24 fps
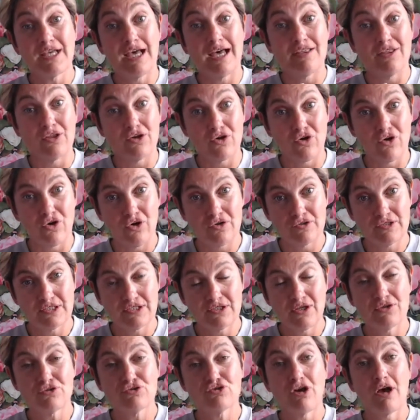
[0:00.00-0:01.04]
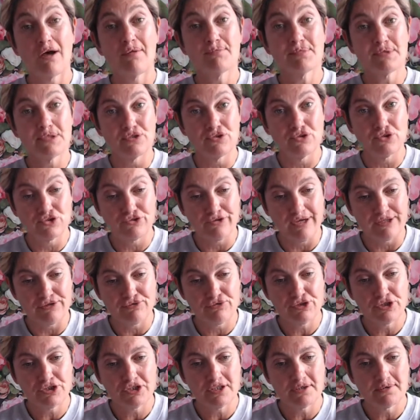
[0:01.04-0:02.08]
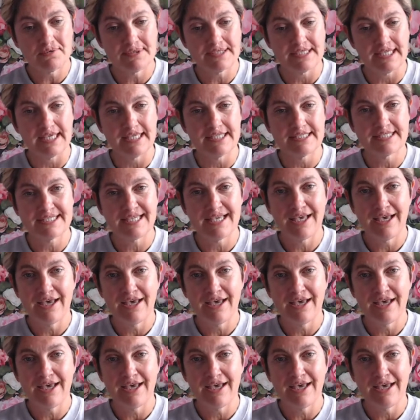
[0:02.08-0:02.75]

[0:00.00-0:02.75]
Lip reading: and the cortisol drops and stress reduces,